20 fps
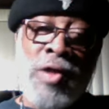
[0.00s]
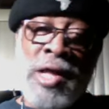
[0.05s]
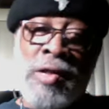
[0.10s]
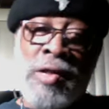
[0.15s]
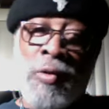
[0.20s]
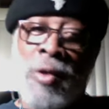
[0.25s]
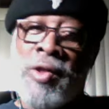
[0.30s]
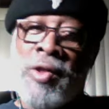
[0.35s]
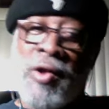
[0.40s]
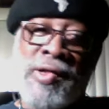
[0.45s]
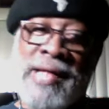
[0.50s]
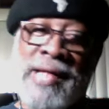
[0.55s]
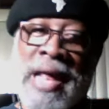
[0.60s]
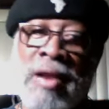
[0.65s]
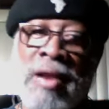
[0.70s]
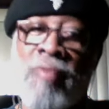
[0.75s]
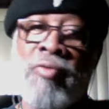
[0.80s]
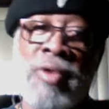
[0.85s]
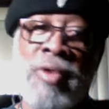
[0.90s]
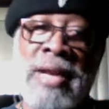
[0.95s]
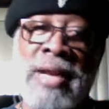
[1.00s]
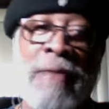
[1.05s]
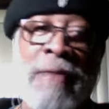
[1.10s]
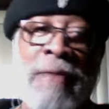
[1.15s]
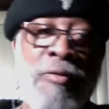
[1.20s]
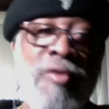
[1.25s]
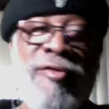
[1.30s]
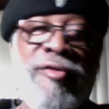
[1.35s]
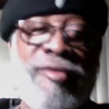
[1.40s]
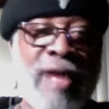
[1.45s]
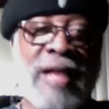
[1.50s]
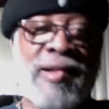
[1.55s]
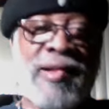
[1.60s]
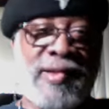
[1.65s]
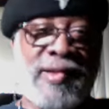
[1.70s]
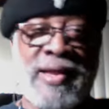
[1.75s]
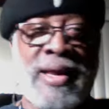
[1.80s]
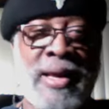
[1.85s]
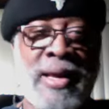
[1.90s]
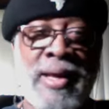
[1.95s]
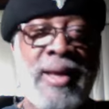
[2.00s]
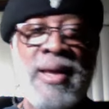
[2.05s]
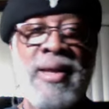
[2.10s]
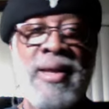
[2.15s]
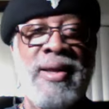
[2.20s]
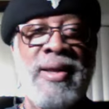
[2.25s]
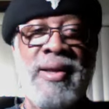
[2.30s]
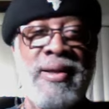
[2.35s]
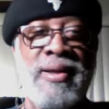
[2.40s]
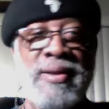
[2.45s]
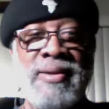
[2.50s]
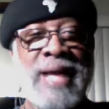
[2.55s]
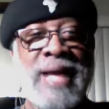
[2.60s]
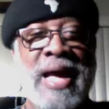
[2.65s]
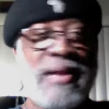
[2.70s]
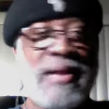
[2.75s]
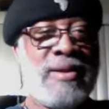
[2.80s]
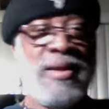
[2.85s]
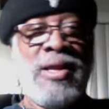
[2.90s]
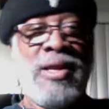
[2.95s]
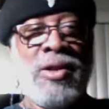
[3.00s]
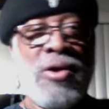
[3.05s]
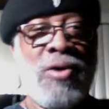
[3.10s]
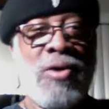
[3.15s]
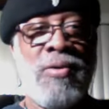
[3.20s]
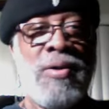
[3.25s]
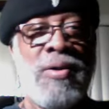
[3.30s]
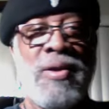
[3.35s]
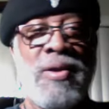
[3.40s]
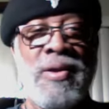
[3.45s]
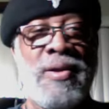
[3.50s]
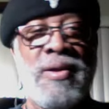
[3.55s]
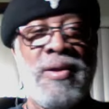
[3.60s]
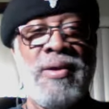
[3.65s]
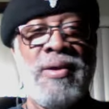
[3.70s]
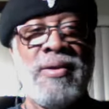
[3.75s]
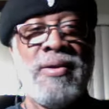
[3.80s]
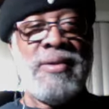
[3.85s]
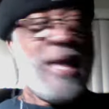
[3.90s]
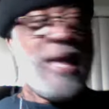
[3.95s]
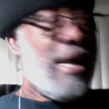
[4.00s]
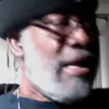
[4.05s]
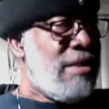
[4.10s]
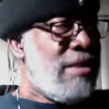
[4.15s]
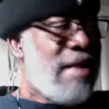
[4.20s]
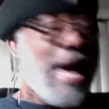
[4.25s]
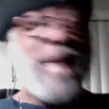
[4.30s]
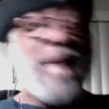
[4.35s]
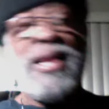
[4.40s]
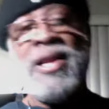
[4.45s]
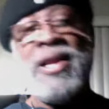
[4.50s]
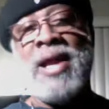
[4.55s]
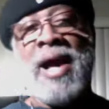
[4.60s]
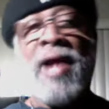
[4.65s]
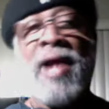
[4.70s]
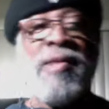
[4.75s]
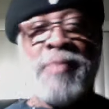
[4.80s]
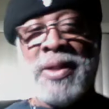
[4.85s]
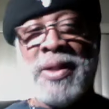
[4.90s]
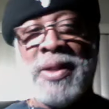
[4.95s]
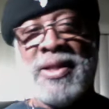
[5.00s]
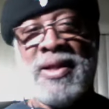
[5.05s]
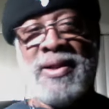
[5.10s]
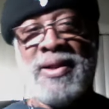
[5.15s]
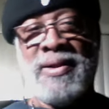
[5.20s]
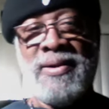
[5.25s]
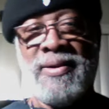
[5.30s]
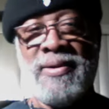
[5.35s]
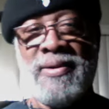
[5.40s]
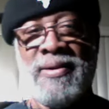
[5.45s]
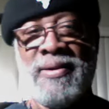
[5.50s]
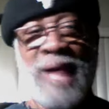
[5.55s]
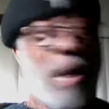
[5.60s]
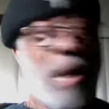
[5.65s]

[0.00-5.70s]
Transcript: was just that reflex thing that, you know, that he died in the hospital. It was